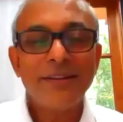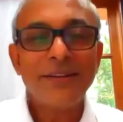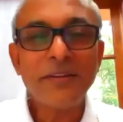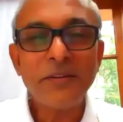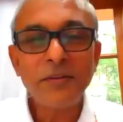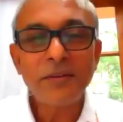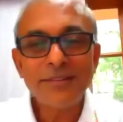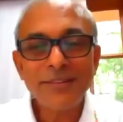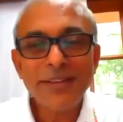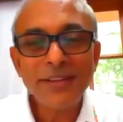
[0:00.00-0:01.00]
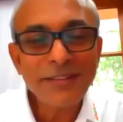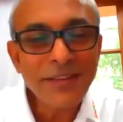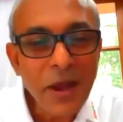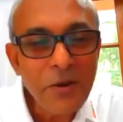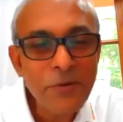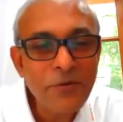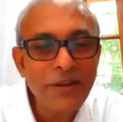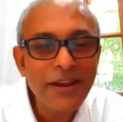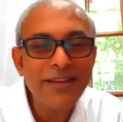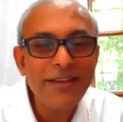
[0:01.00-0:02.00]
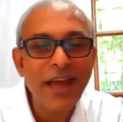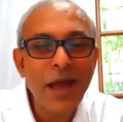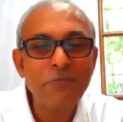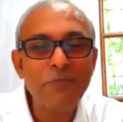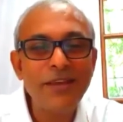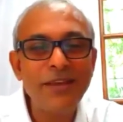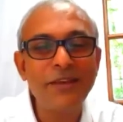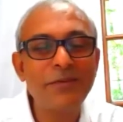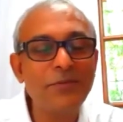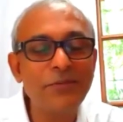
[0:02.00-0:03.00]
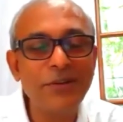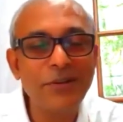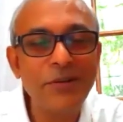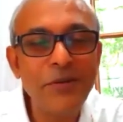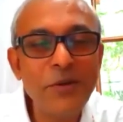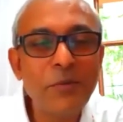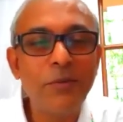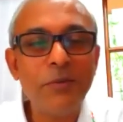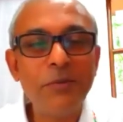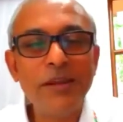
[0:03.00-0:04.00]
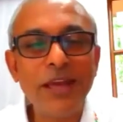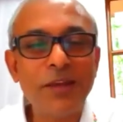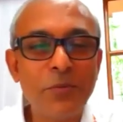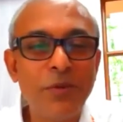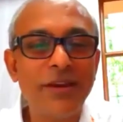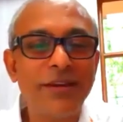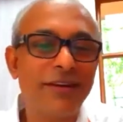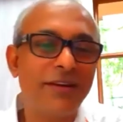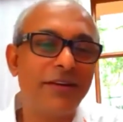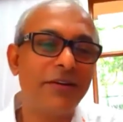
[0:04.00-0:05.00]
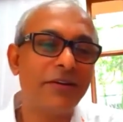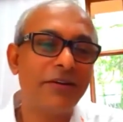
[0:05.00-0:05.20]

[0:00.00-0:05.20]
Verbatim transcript: uh, I'd be very happy if uh, maybe next week uh,